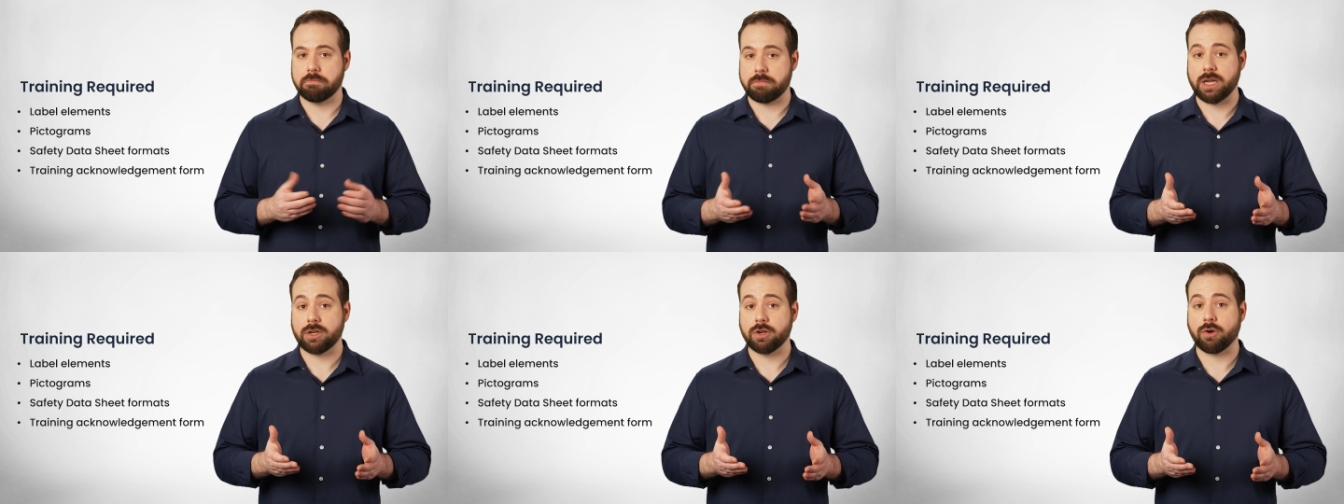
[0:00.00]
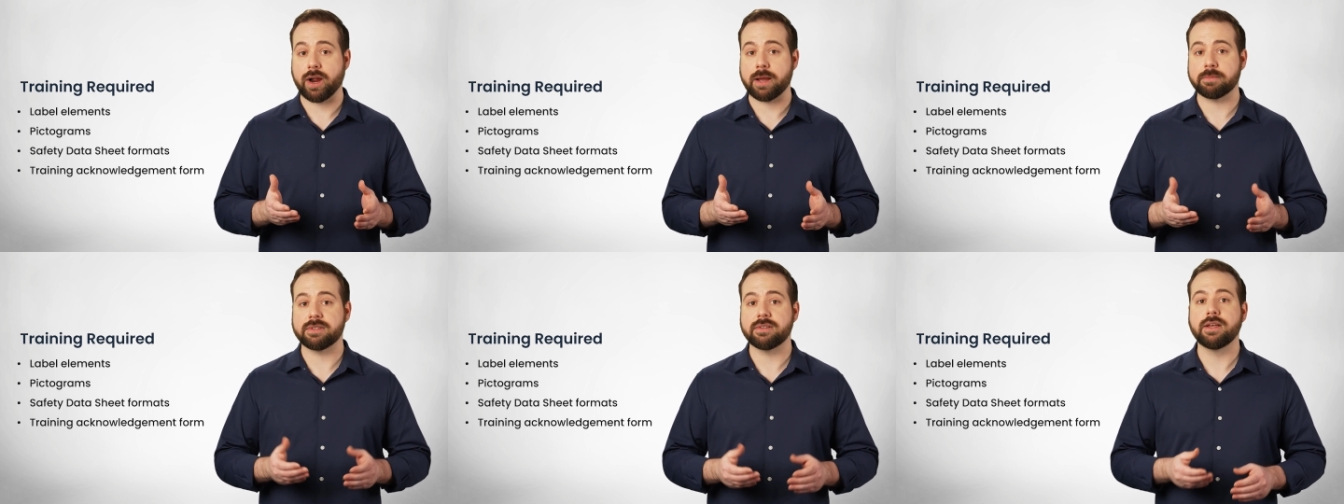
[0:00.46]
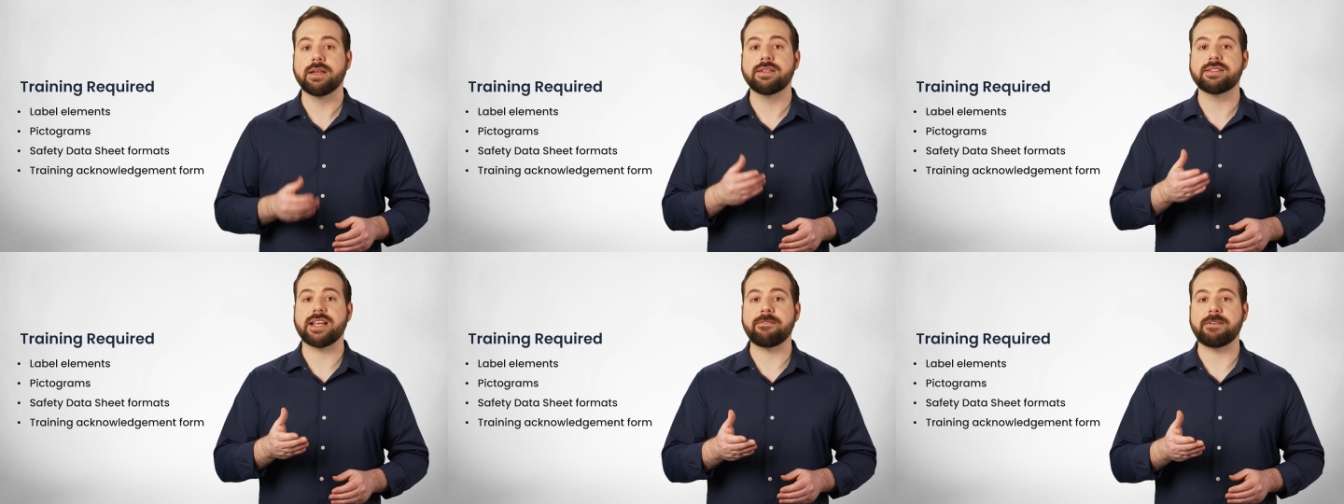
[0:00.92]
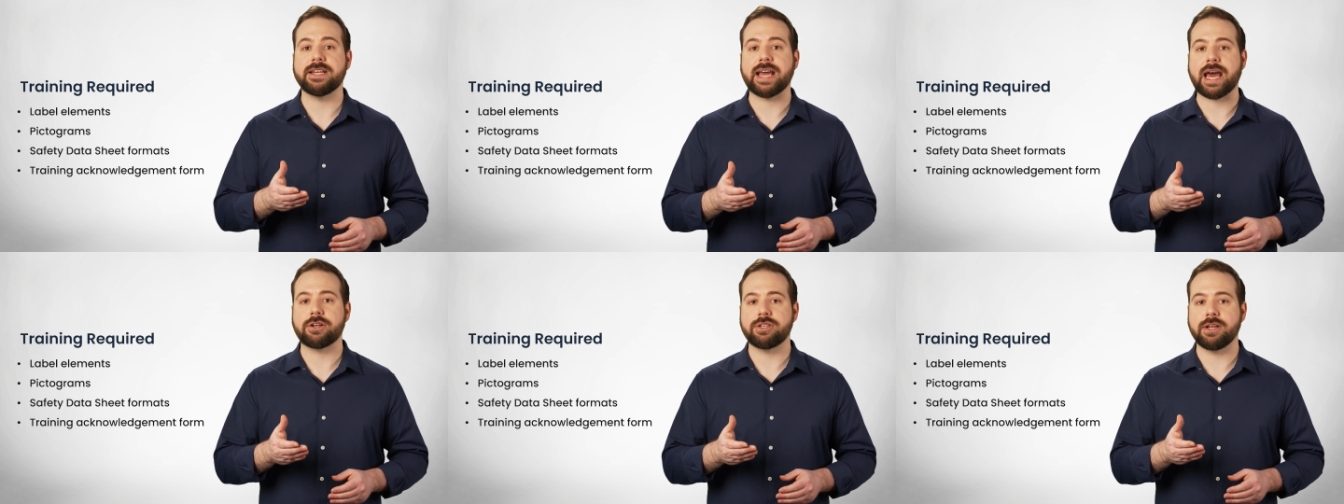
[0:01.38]
pictograms, safety
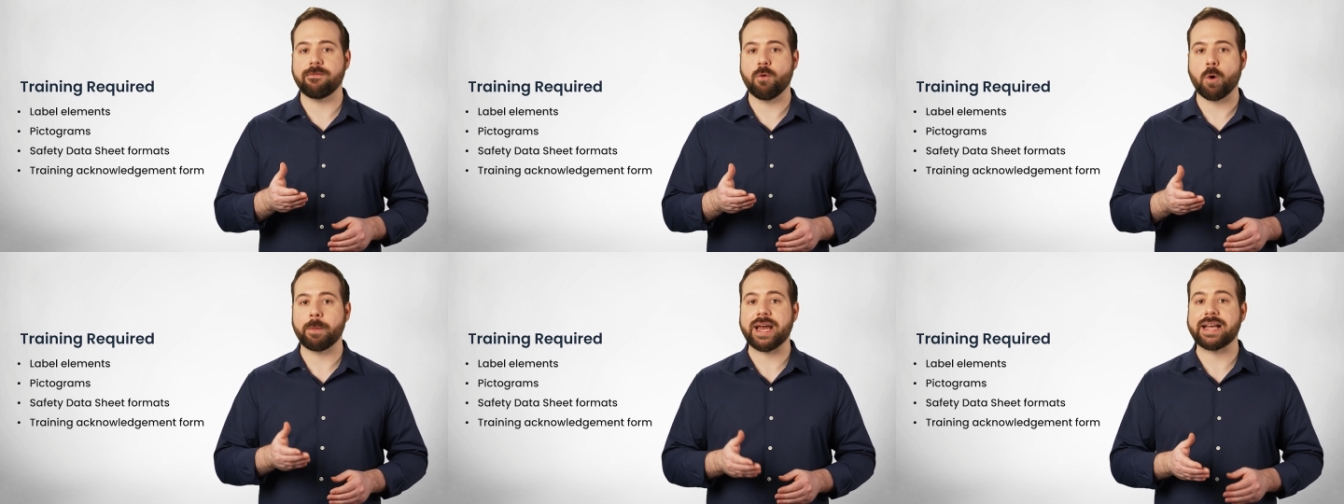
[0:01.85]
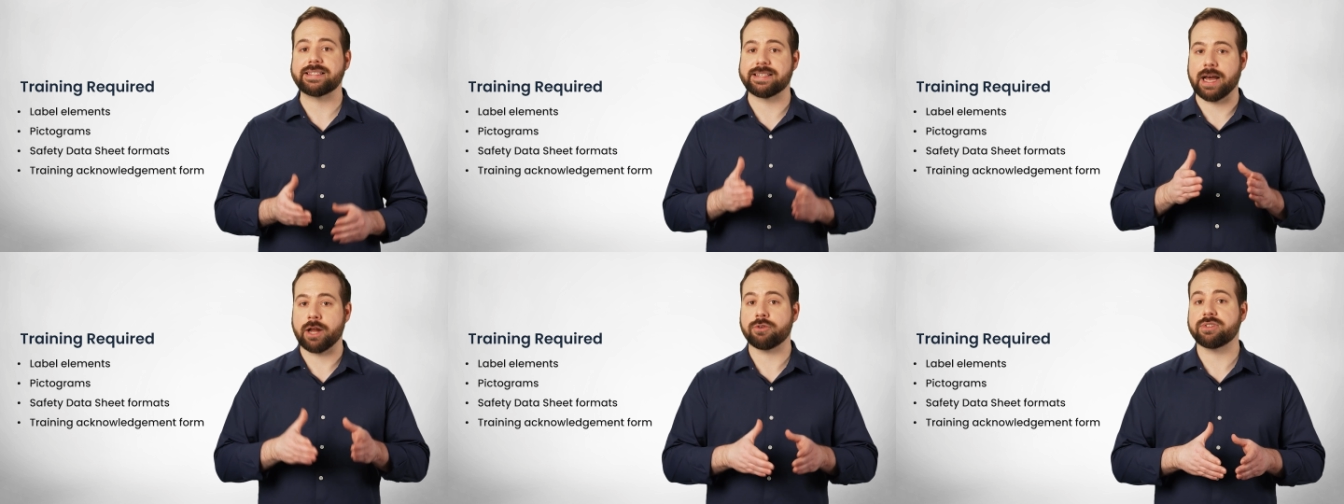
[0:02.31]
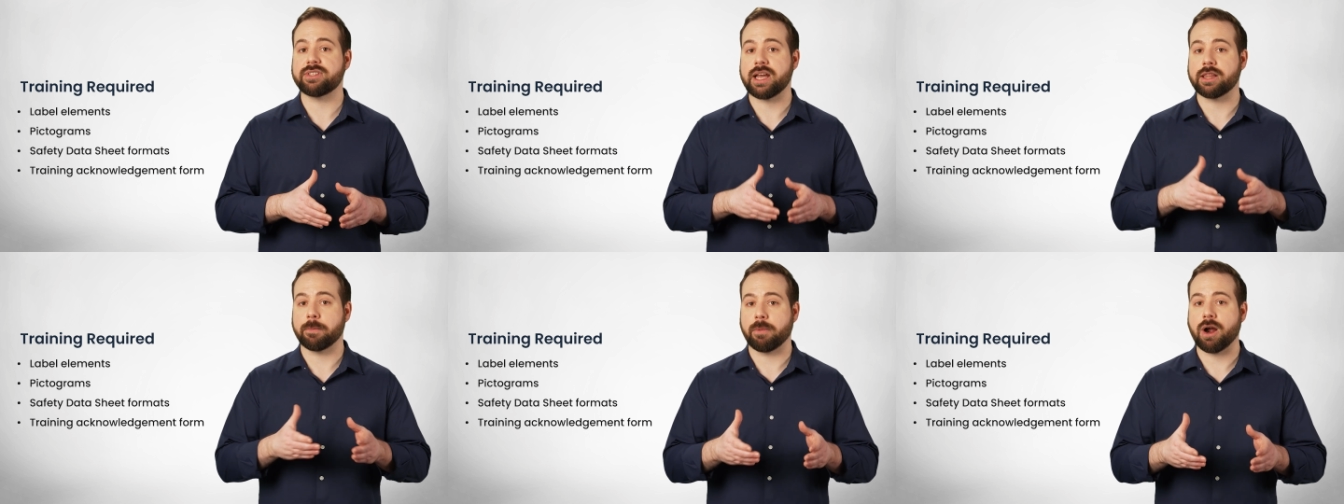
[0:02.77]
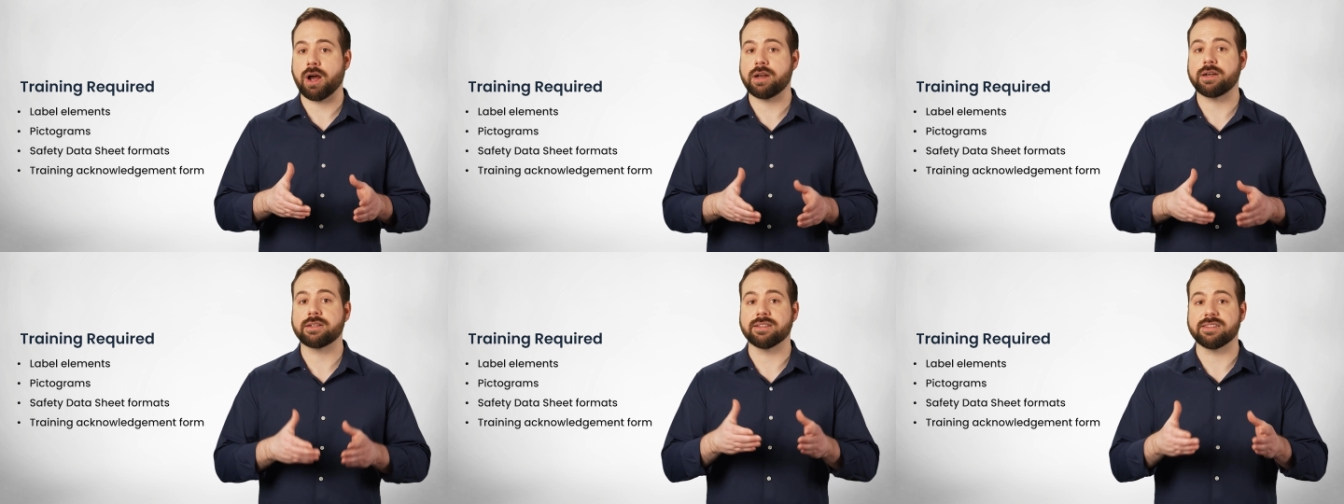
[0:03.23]
data sheet formats to understand the
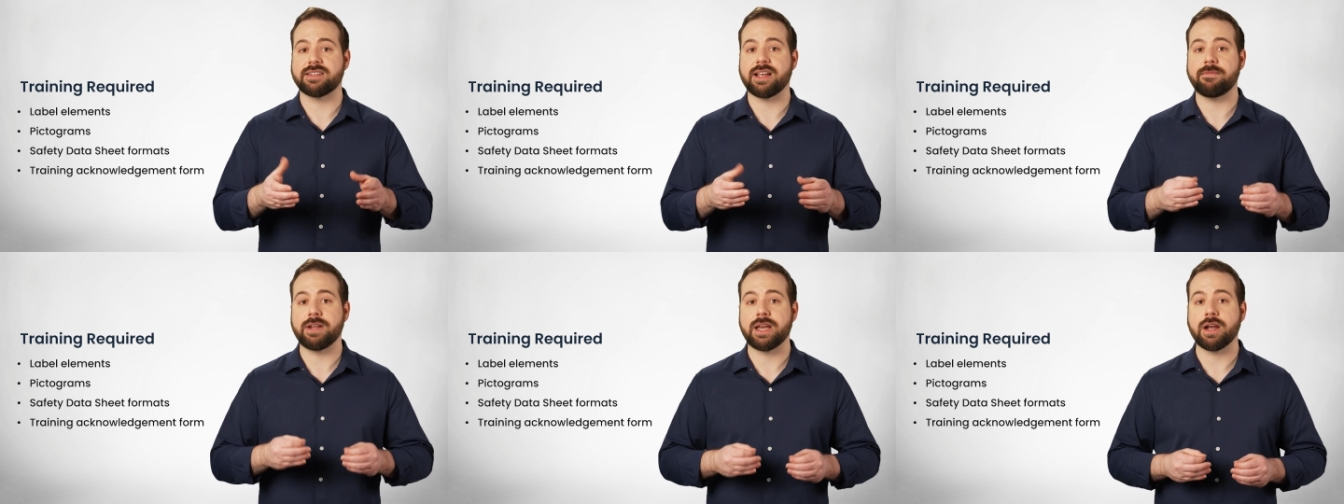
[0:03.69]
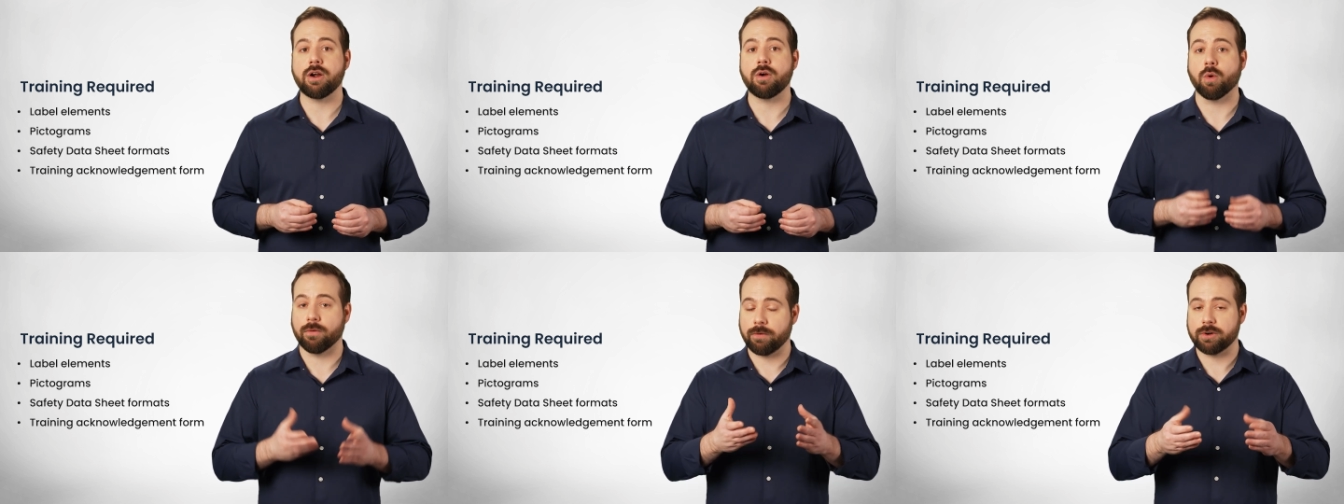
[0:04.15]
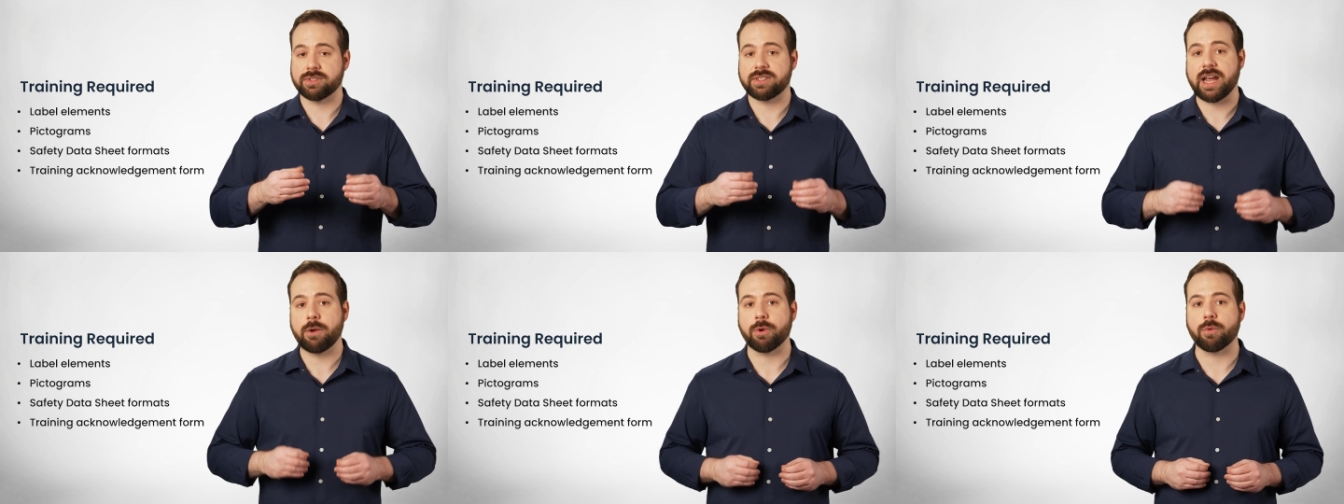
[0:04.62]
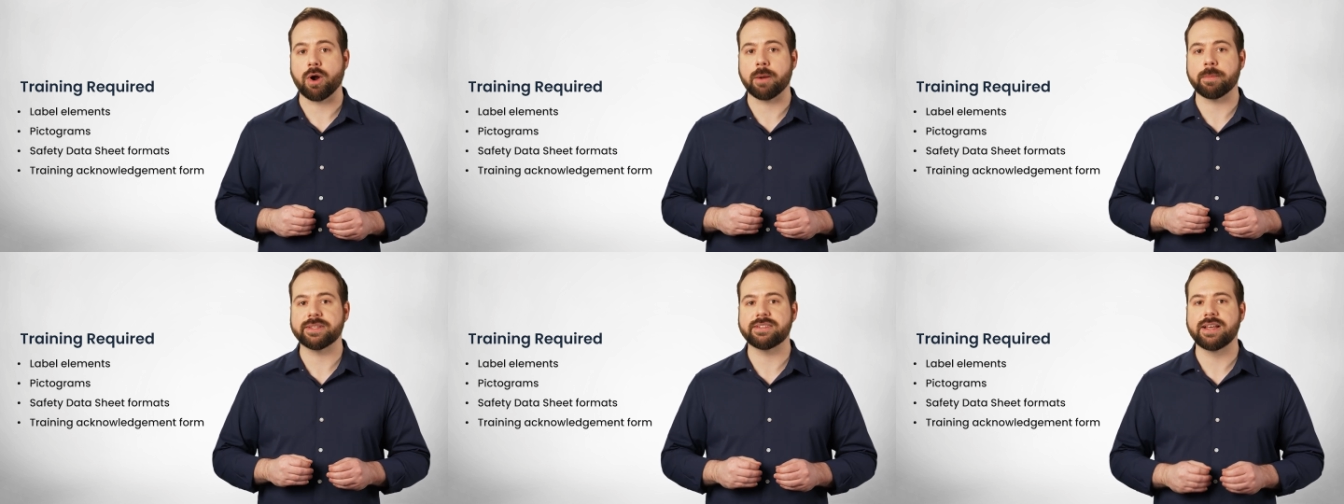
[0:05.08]
product and safety gear or first aid
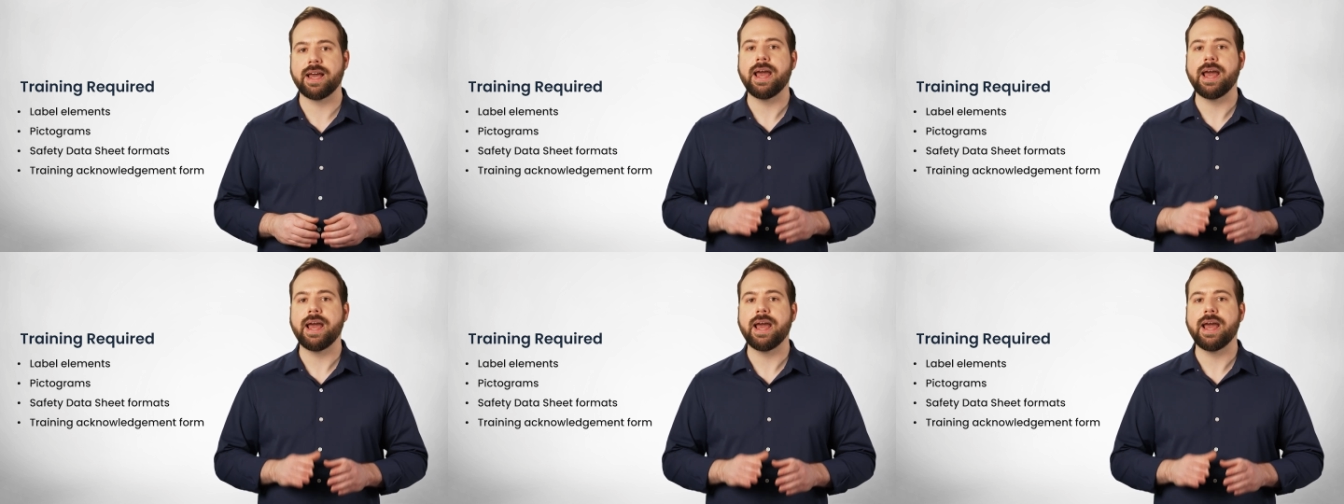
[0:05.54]
requirements,